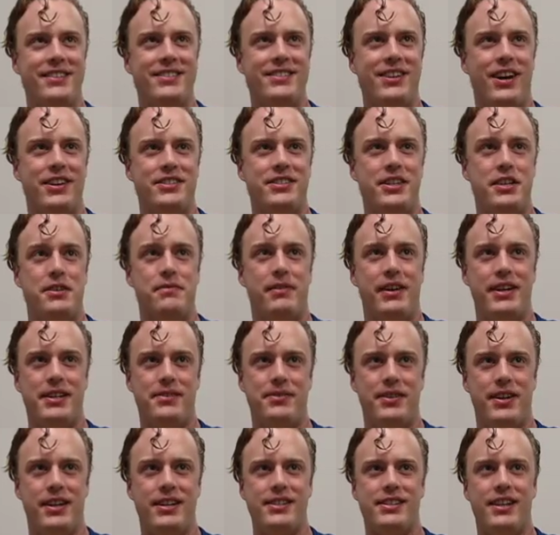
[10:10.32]
so I'll tell you my
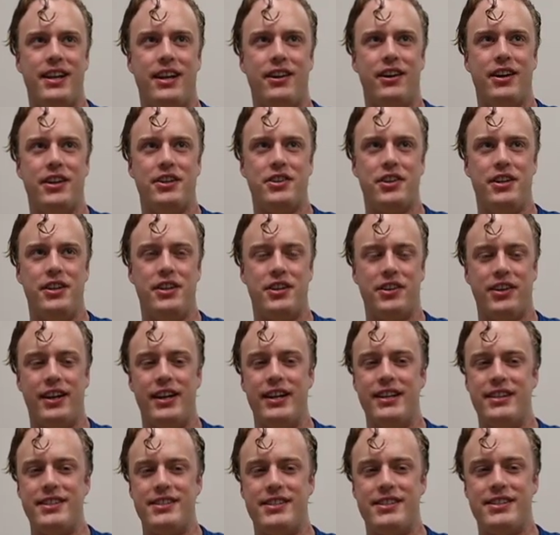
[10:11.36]
experience, and I'll actually
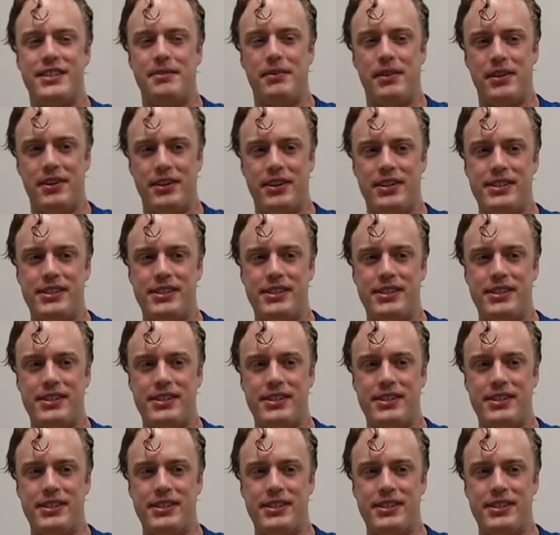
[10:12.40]
integrate some other,